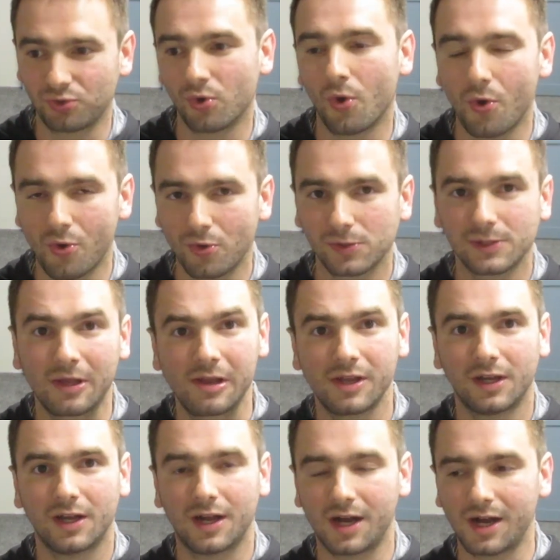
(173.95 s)
goal
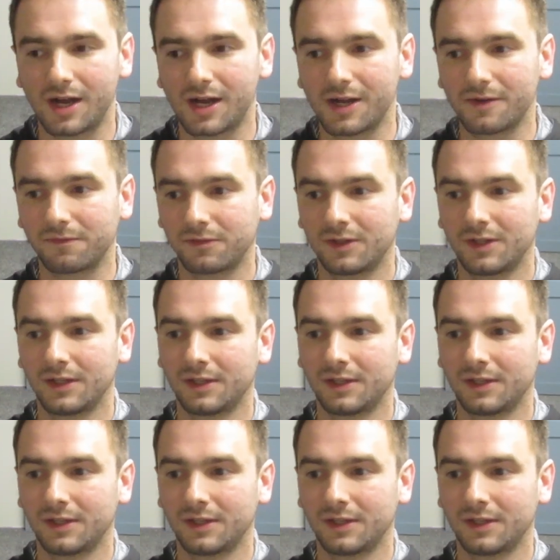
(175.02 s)
of